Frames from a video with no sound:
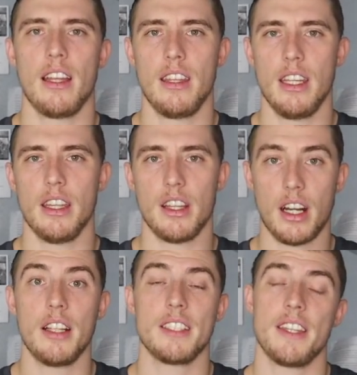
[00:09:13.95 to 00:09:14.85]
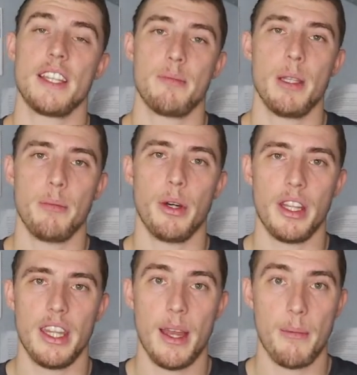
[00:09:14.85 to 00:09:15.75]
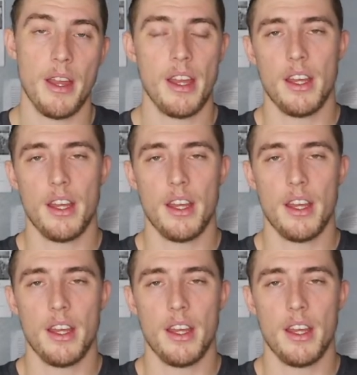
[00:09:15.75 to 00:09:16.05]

The content that's been put in them.